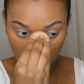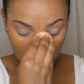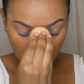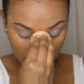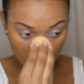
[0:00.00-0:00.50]

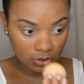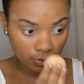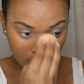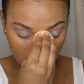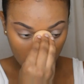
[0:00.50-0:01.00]
Like, I mean,
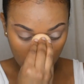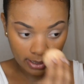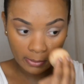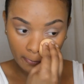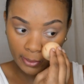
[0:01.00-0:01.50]
do it to your
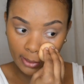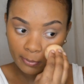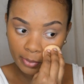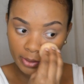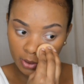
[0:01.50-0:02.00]
liking.
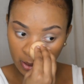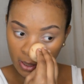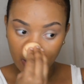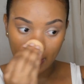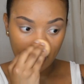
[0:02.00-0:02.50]
Me, personally,
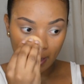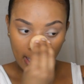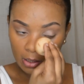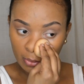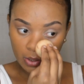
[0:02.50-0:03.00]

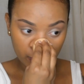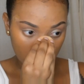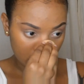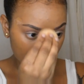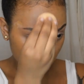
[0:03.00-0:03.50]
I don't give a
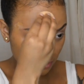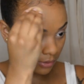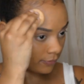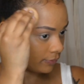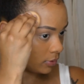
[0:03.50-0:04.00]
damn
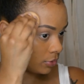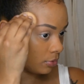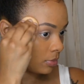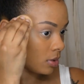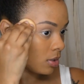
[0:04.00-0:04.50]
flying
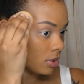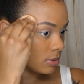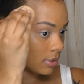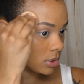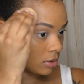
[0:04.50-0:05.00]
flute.
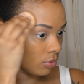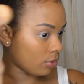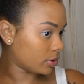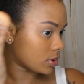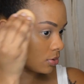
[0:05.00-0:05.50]
Especially you
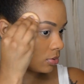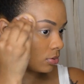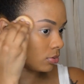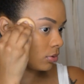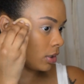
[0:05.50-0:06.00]
going to
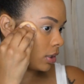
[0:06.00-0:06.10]
school.